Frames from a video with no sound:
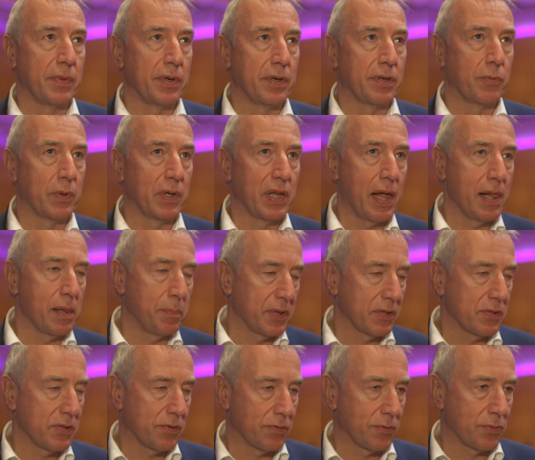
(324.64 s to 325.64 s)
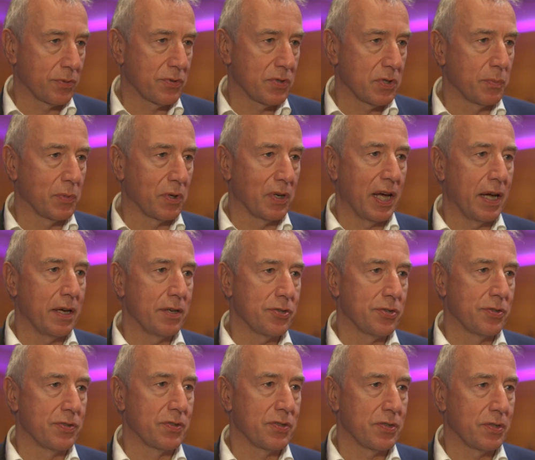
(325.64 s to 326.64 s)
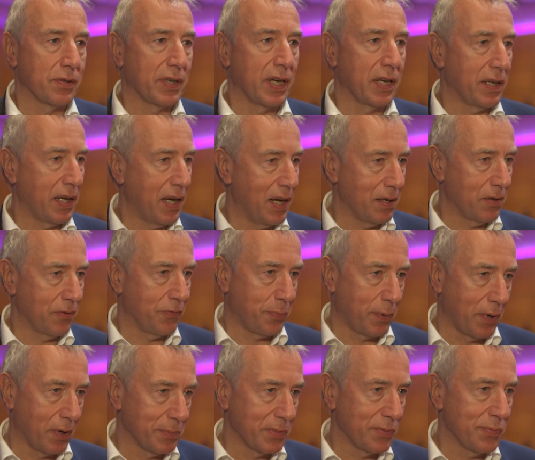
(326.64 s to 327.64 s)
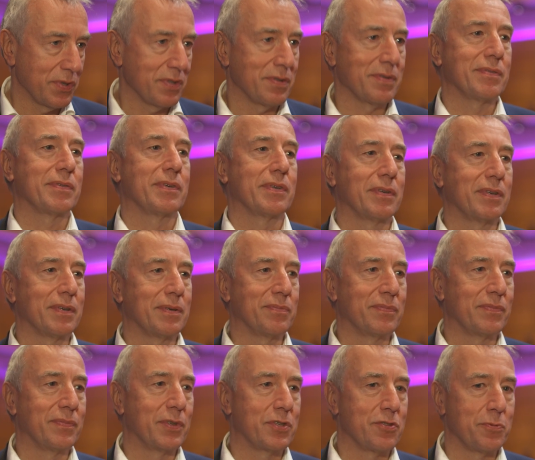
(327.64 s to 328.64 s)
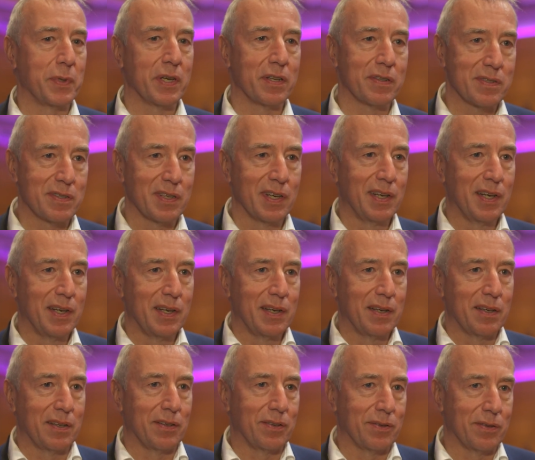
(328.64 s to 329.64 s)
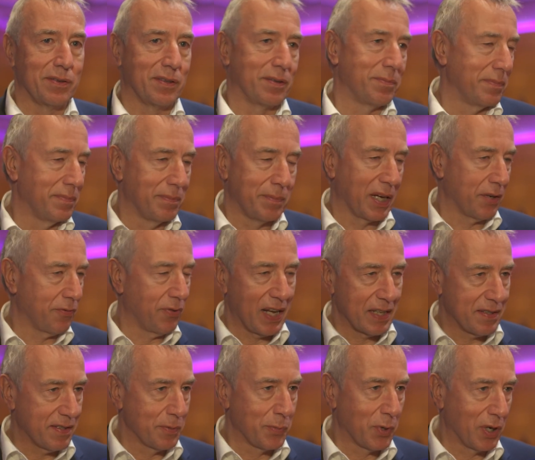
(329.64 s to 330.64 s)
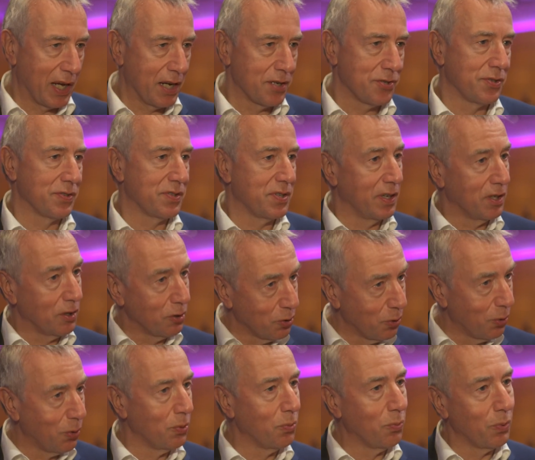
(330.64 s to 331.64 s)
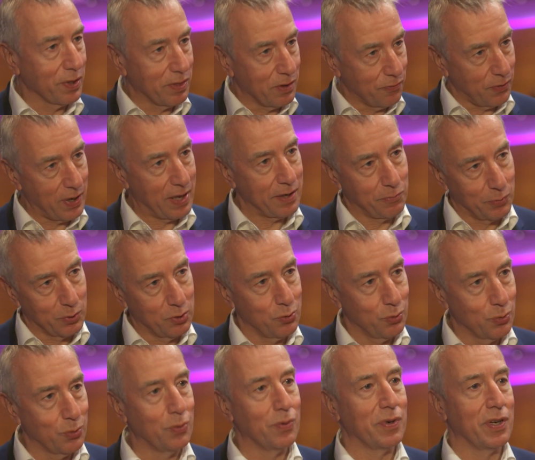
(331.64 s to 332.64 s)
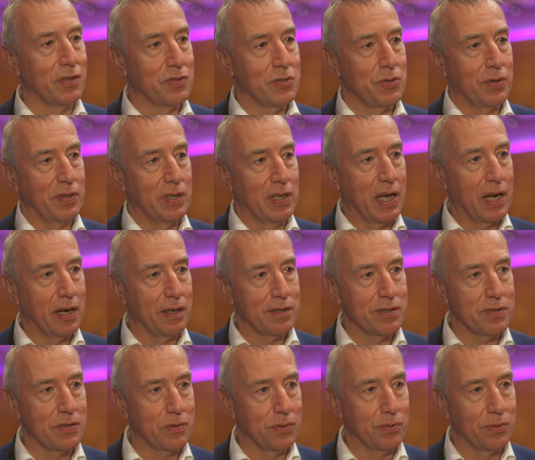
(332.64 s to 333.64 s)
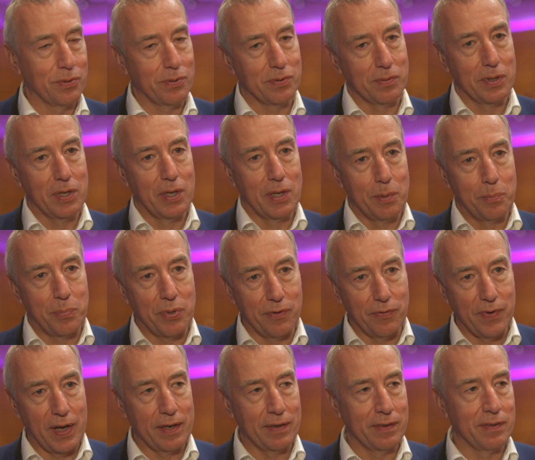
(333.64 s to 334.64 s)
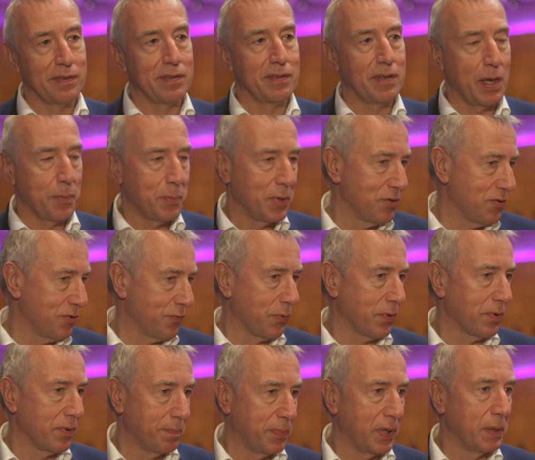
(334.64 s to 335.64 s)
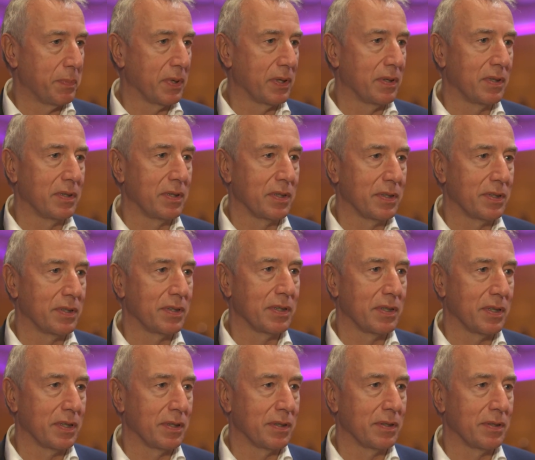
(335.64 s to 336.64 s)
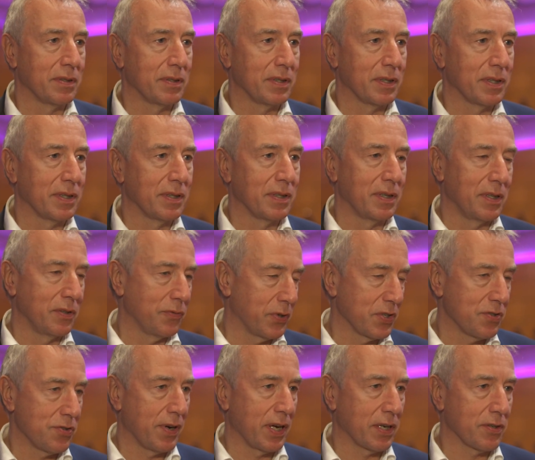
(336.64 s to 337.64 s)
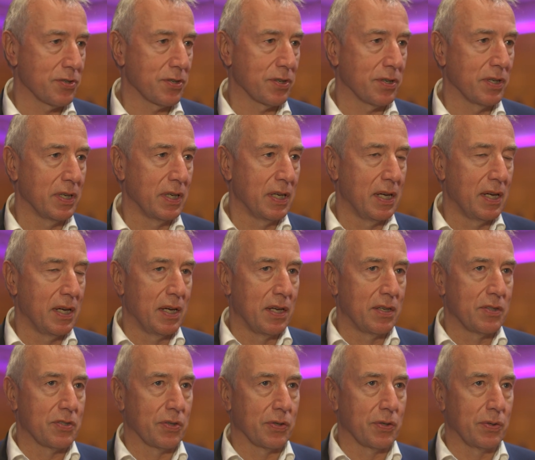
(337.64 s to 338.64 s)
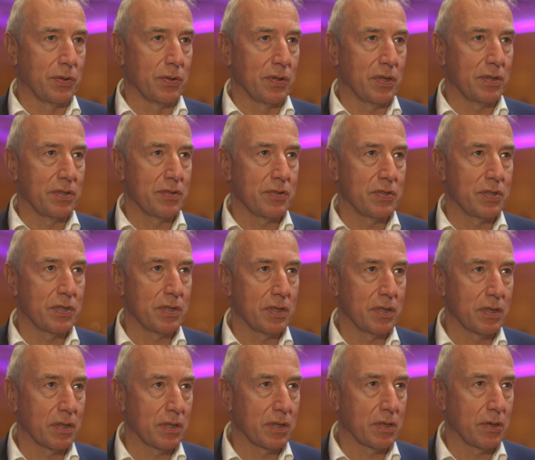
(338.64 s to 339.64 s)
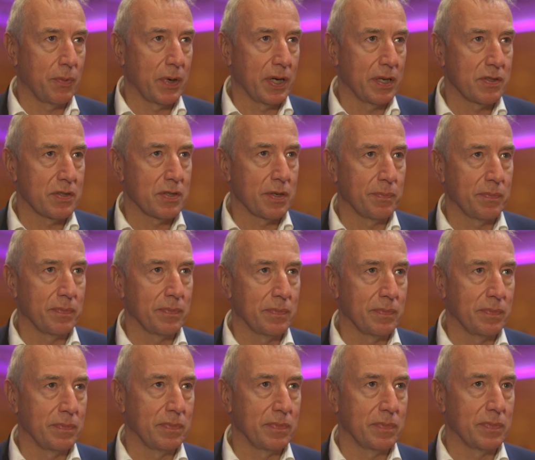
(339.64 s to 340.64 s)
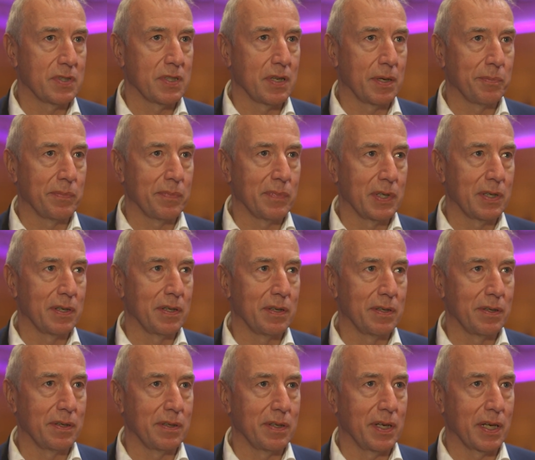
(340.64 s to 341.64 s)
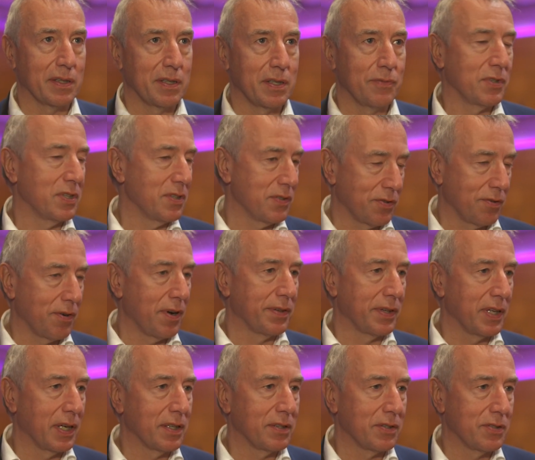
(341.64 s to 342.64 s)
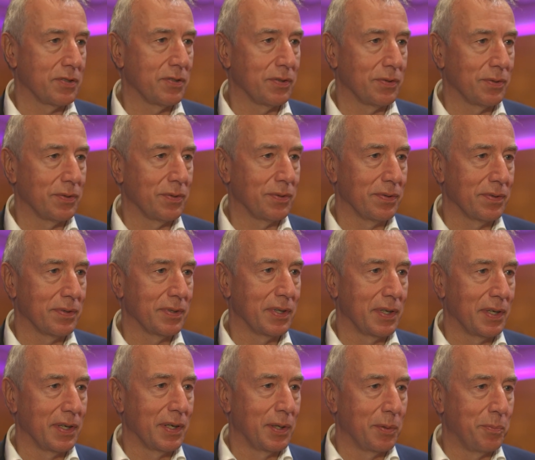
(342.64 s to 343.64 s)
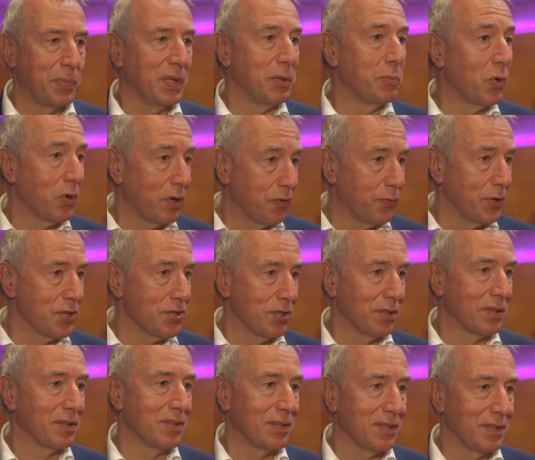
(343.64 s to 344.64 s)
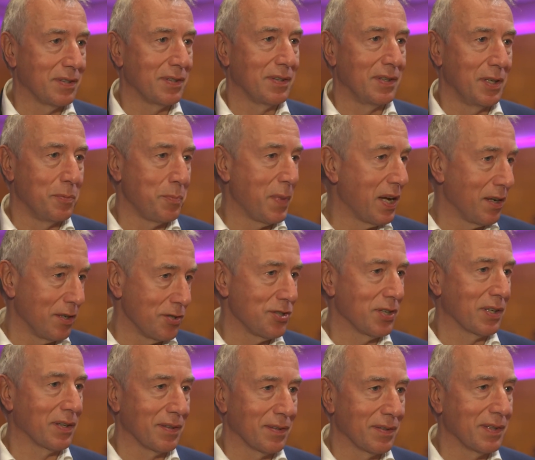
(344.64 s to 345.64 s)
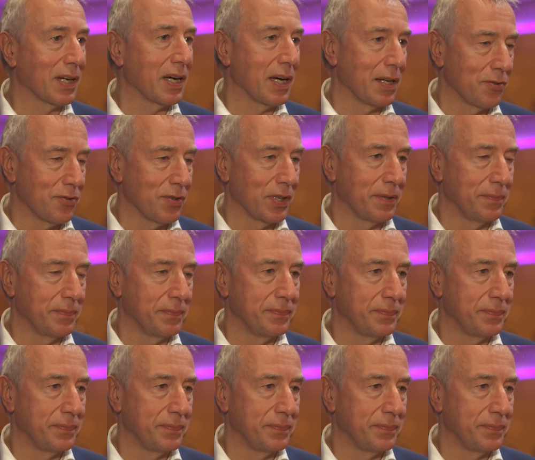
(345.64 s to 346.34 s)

It will help us through simulations to get ahead of problems, which means you make flood simulations and you know what the flood would do in certain areas to prevent damage for people and infrastructure. So there's quite some activities around that to be more efficient in managing the country.